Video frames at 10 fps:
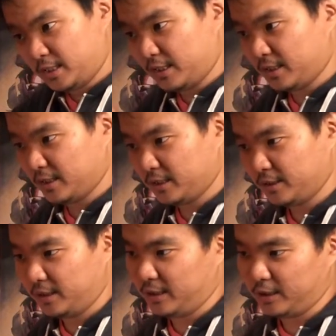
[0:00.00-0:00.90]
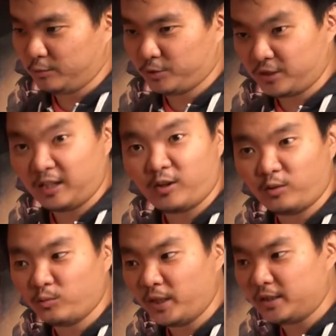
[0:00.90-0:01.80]
And yeah, it was a
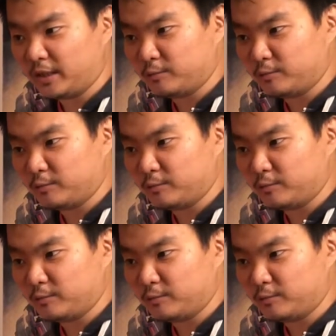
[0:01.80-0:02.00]
long wait.